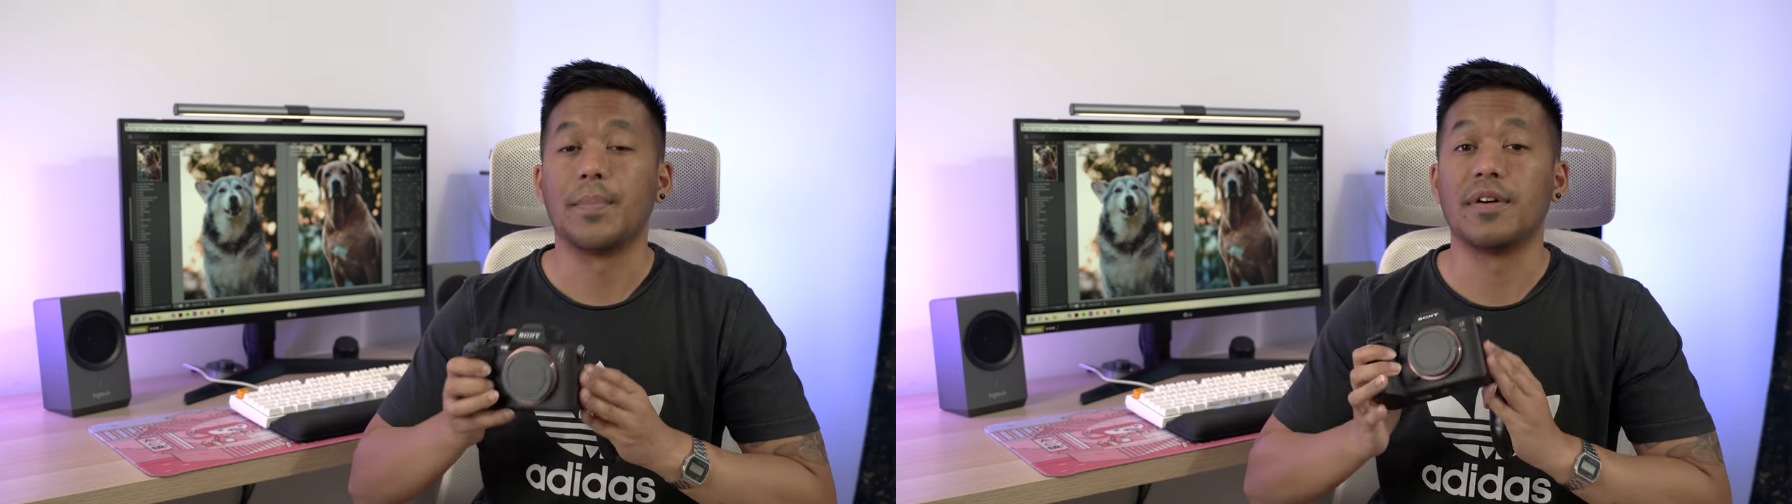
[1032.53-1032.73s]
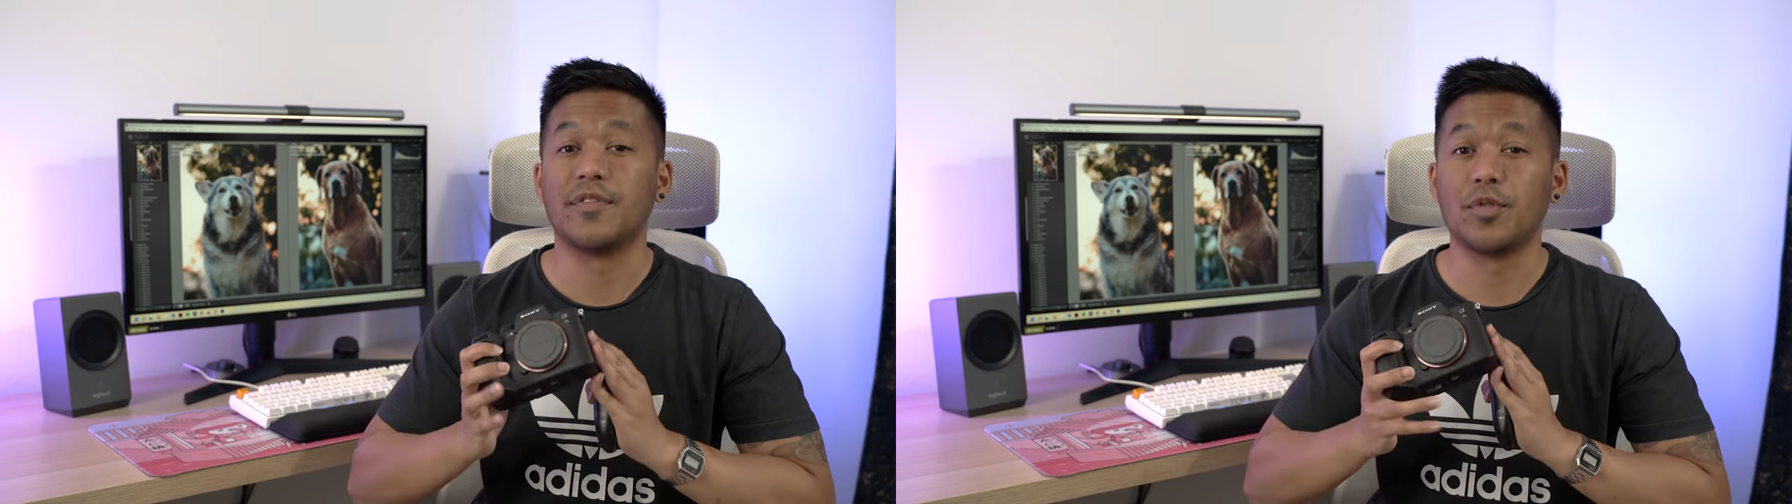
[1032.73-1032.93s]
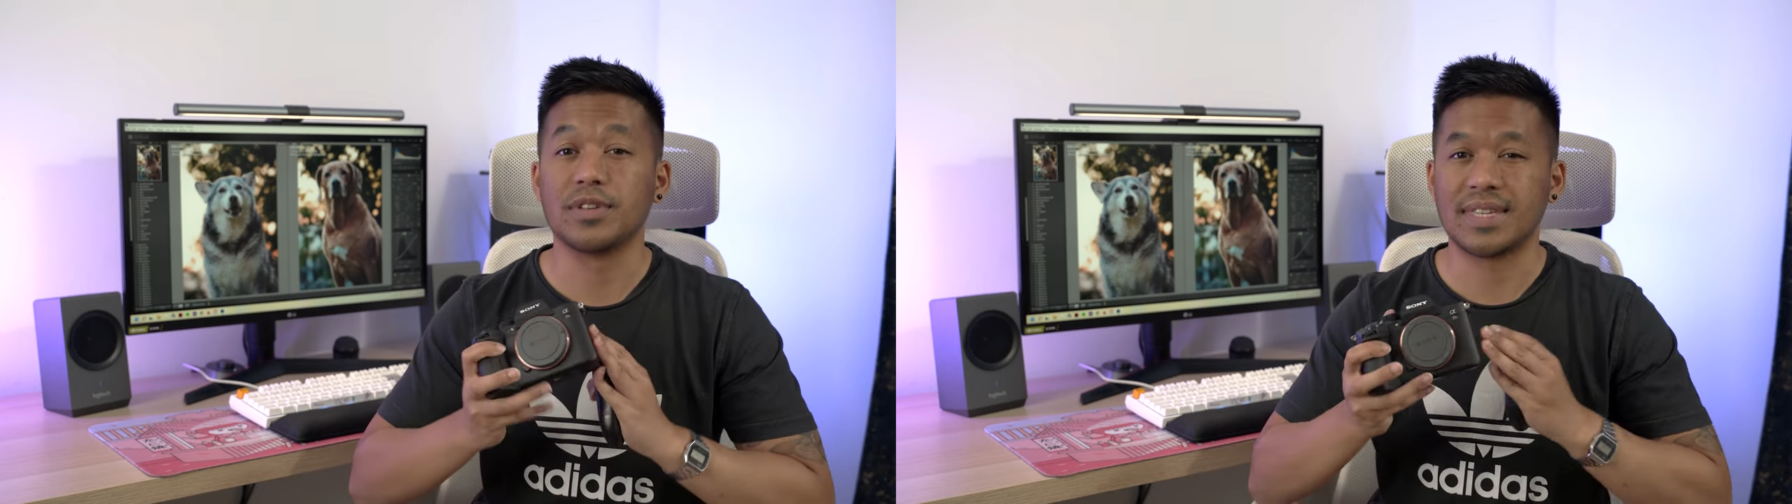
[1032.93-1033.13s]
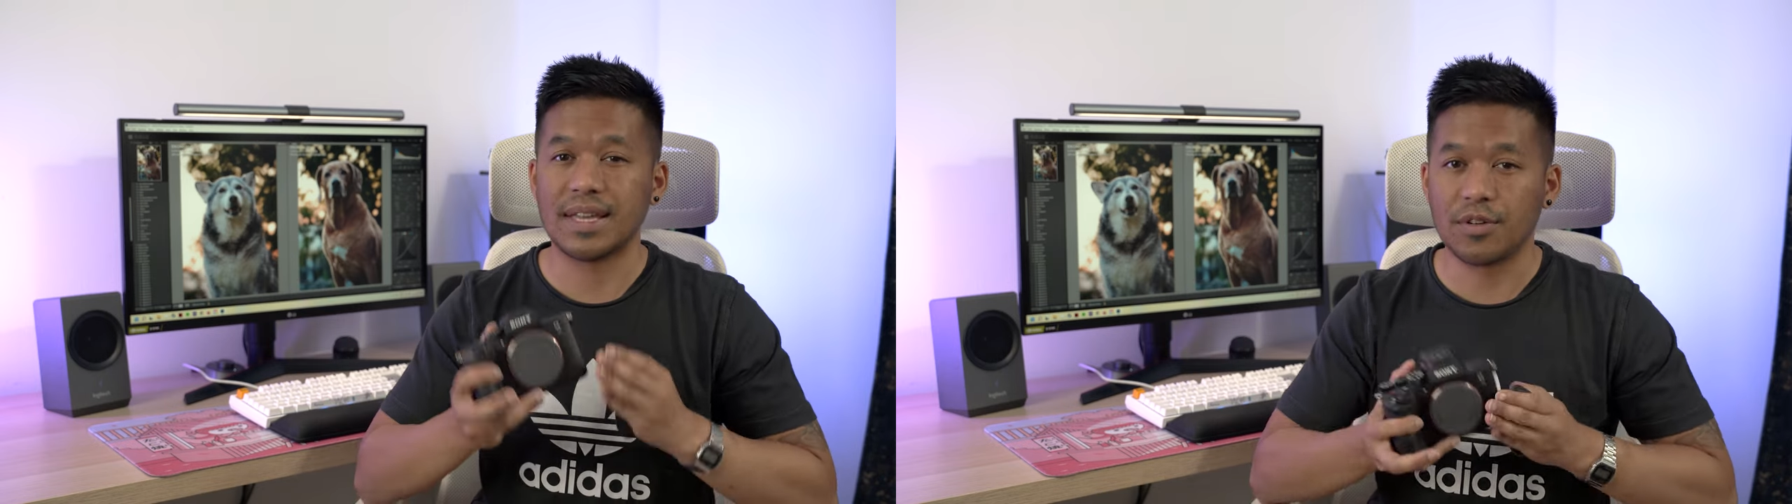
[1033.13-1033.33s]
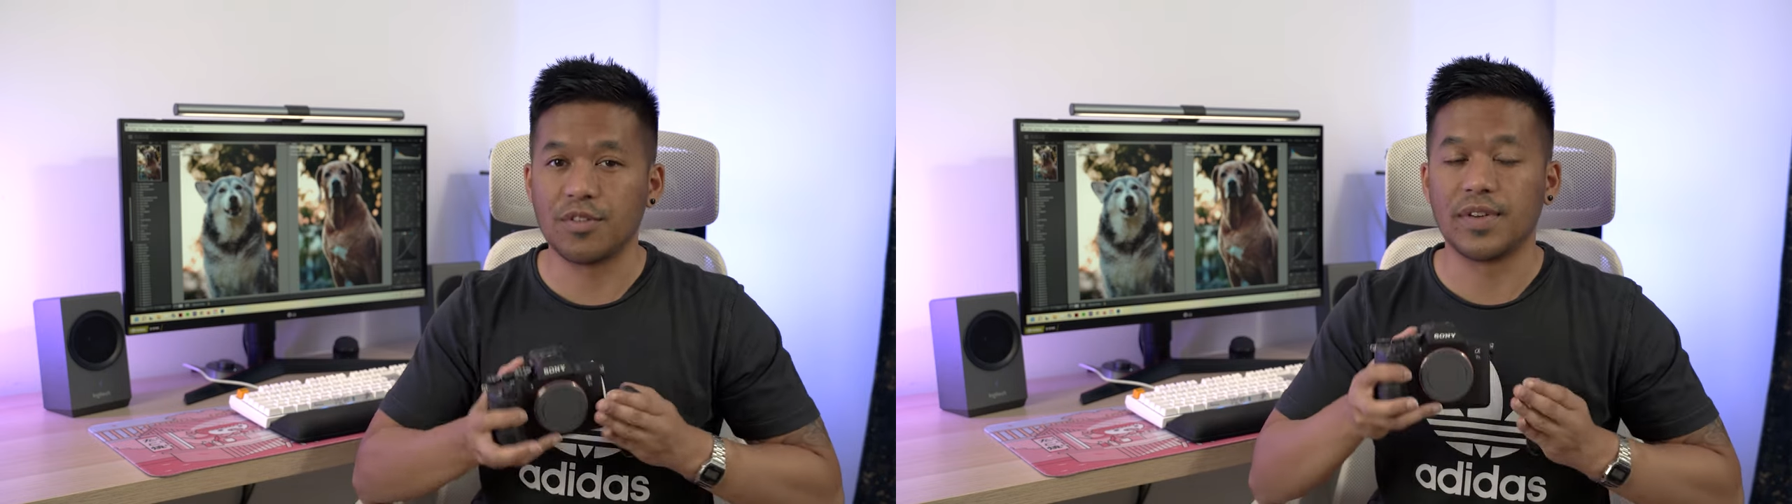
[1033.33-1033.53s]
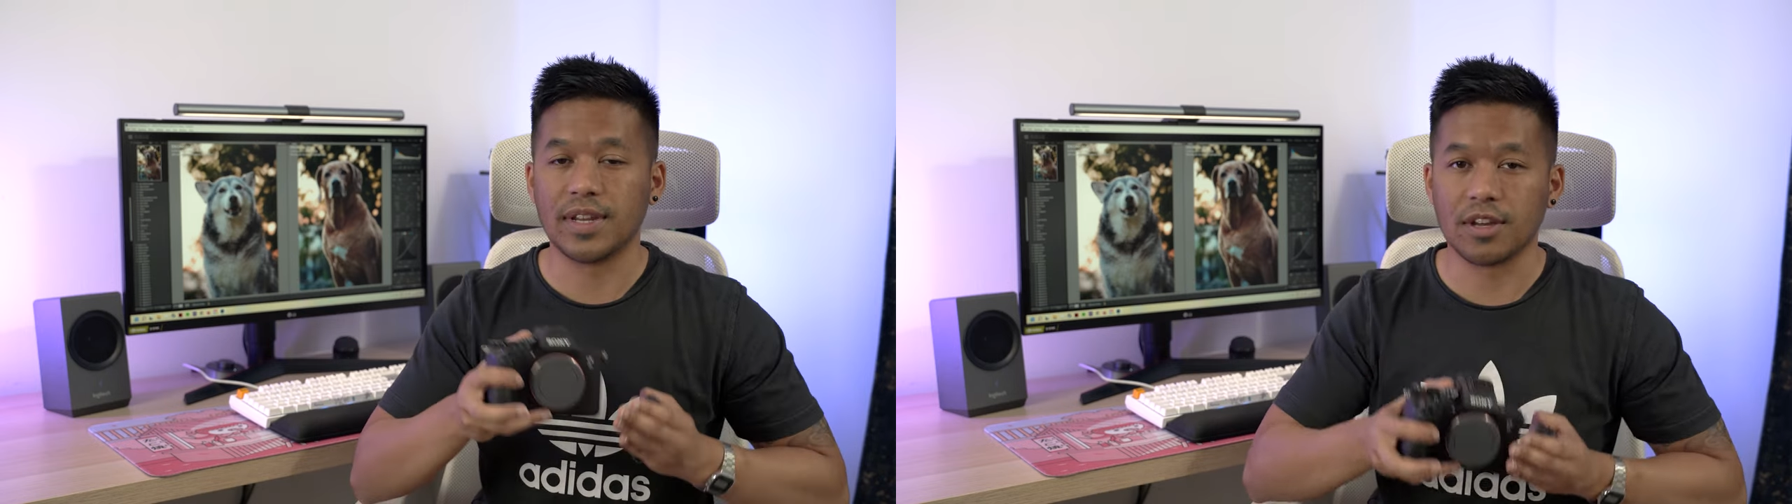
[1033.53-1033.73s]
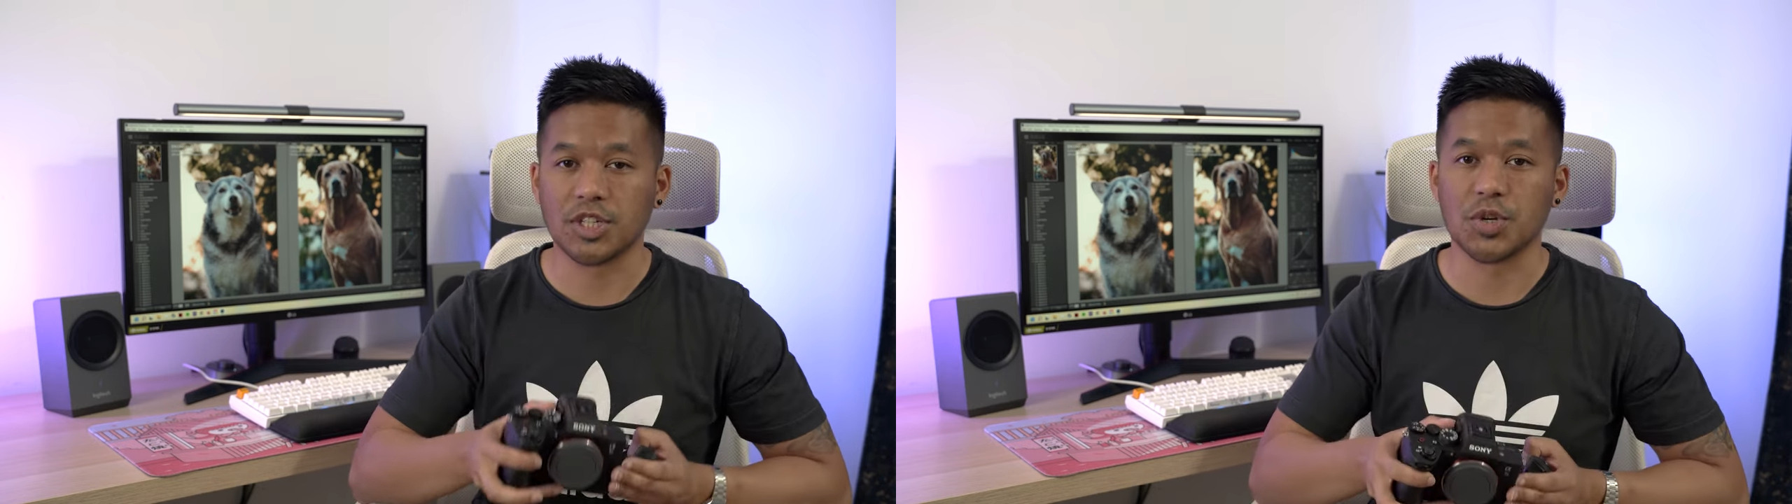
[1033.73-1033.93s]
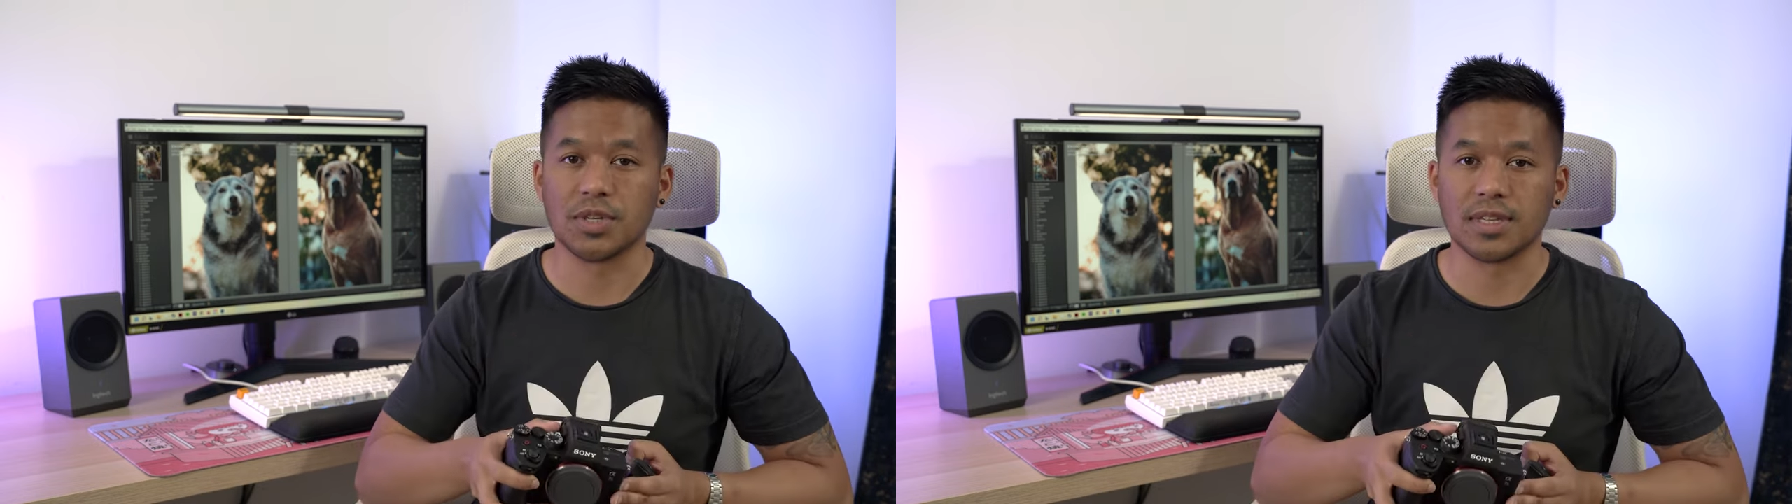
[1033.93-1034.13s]
but for single video
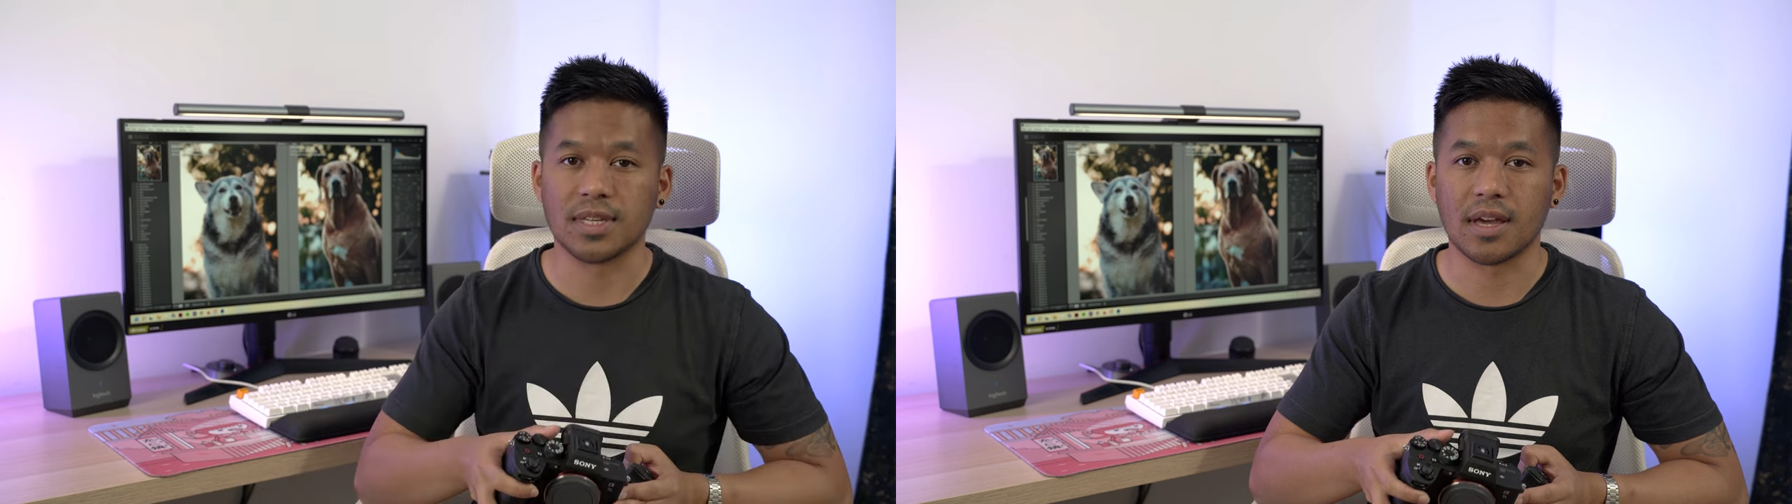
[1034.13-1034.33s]
shooters,